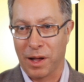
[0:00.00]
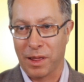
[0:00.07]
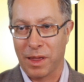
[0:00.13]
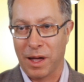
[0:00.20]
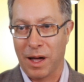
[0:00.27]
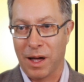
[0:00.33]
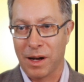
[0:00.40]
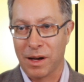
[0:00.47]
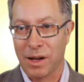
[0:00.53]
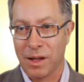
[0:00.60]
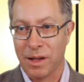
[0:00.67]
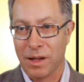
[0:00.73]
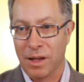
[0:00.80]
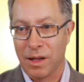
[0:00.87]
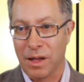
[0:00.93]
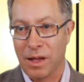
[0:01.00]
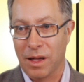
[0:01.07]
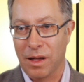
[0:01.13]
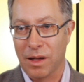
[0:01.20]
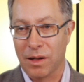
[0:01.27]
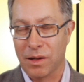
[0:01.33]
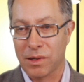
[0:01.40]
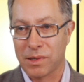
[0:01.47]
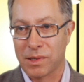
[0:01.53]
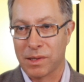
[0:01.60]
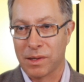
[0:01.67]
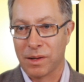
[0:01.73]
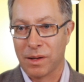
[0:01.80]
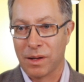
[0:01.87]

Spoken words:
at that is